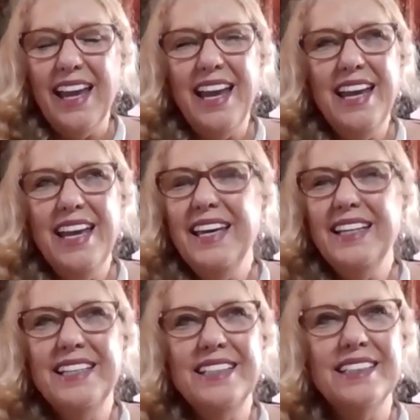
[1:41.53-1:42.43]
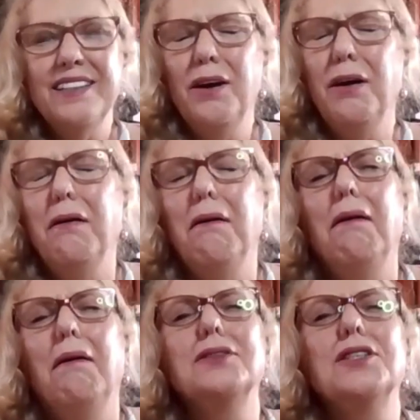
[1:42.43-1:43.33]
And
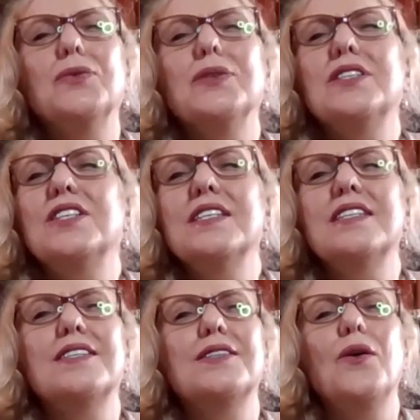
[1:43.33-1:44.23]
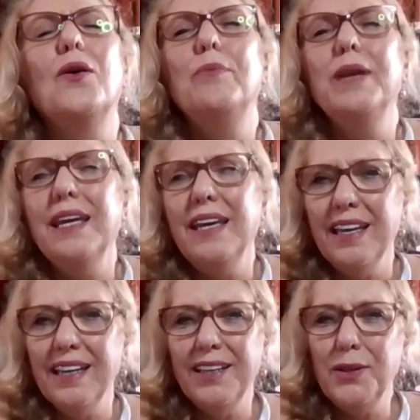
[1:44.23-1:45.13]
oh, she was just so big,